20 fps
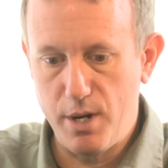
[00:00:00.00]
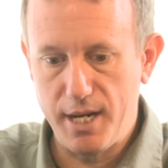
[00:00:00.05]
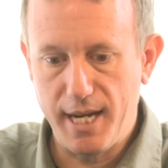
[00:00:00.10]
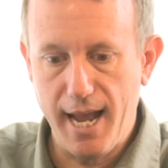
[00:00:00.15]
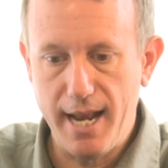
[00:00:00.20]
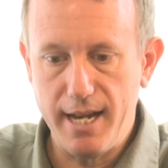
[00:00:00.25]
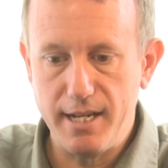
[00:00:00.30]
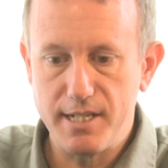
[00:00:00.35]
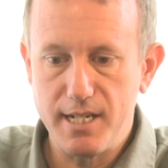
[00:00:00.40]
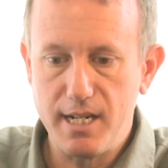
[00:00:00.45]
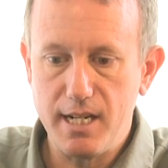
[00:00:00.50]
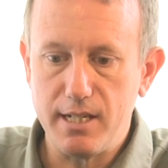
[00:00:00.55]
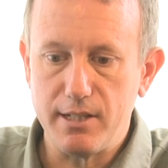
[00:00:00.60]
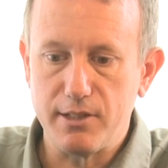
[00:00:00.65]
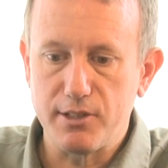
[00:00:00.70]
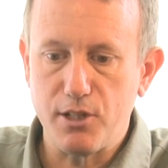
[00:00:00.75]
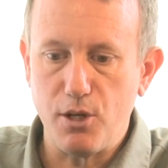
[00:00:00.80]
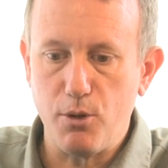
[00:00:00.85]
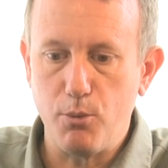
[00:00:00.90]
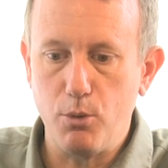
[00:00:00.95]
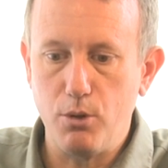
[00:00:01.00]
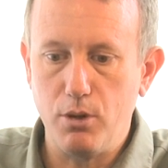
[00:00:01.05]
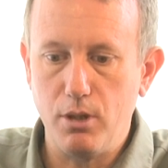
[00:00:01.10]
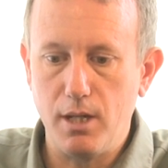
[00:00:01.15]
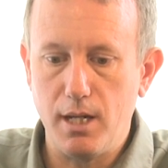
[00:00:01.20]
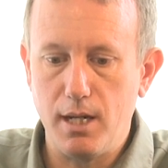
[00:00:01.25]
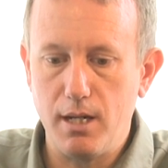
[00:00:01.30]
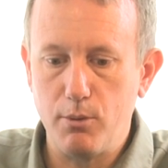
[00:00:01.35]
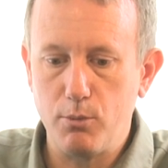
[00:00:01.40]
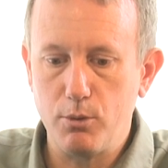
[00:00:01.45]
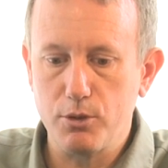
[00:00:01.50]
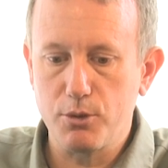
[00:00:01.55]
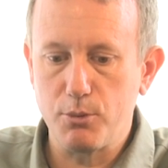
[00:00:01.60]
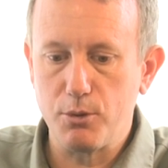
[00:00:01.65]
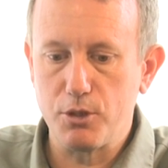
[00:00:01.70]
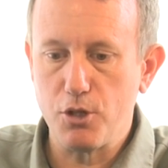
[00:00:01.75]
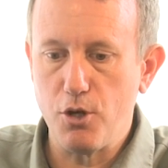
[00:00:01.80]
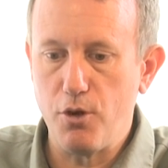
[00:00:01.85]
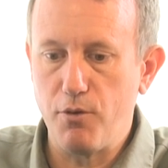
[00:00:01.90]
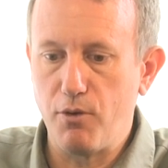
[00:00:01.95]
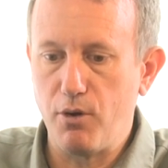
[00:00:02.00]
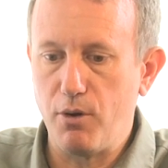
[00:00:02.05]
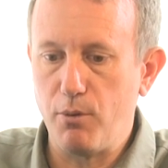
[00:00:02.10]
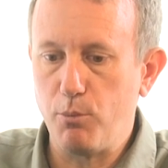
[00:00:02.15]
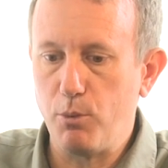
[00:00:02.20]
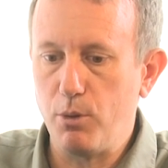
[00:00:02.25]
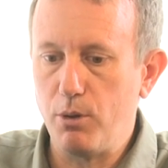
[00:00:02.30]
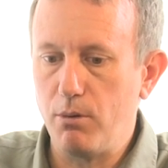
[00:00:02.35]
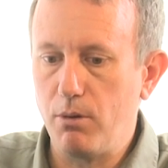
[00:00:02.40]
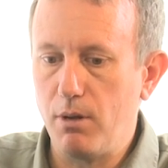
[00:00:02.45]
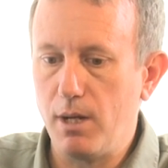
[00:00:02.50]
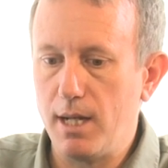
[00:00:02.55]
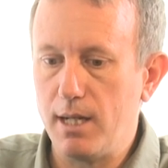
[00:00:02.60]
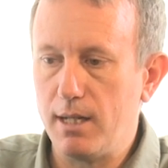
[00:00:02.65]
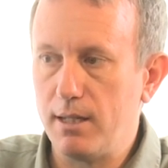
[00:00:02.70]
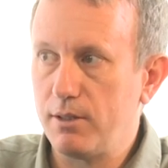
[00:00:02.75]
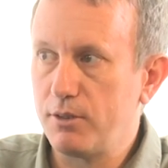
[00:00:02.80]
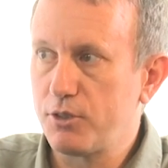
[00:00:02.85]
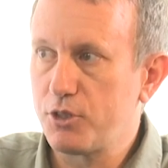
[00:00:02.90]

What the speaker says: We can indeed. So we'll switch over and we'll